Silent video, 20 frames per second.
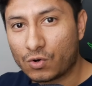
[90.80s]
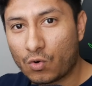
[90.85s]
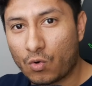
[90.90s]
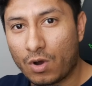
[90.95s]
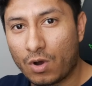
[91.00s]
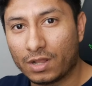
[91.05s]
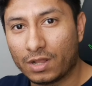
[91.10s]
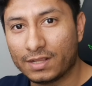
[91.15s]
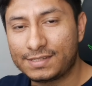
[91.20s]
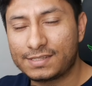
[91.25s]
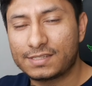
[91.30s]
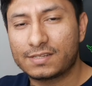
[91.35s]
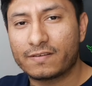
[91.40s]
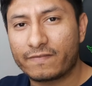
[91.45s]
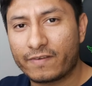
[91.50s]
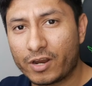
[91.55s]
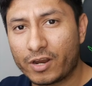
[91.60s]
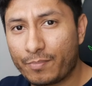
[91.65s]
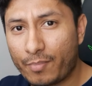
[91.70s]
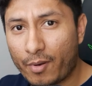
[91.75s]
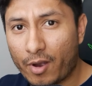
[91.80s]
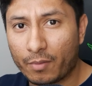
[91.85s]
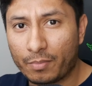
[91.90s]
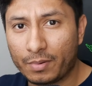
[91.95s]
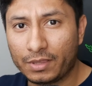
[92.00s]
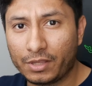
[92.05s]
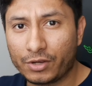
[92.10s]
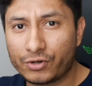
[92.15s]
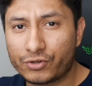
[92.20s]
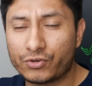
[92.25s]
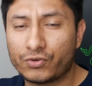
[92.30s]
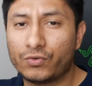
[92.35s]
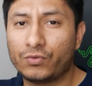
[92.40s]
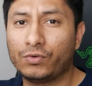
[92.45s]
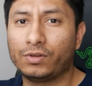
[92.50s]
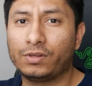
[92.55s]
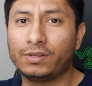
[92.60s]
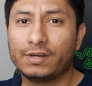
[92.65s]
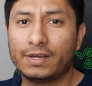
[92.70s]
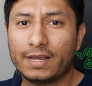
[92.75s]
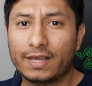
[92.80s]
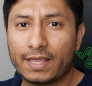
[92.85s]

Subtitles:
Qualys is a very popular tool